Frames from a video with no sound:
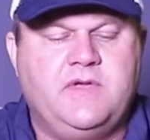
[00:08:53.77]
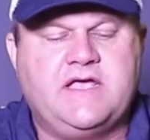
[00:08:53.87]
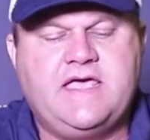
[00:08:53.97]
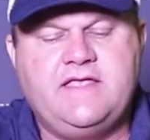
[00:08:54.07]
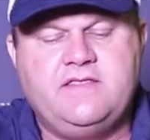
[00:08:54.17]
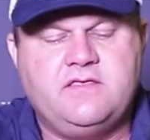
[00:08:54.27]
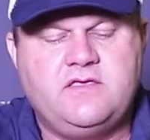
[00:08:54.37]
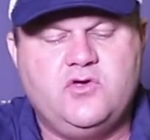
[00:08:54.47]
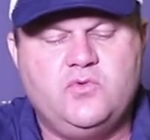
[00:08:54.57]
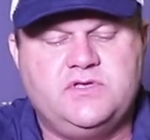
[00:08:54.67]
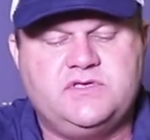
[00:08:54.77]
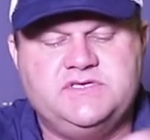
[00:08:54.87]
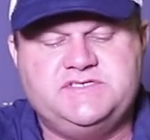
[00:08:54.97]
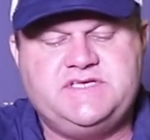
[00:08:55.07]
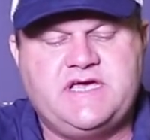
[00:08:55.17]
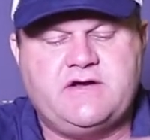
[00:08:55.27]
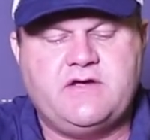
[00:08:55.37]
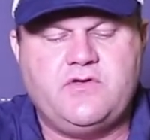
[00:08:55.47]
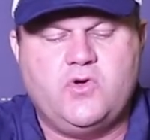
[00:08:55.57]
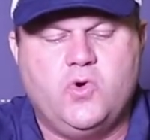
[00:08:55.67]
Again, you would
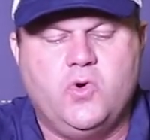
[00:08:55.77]
zero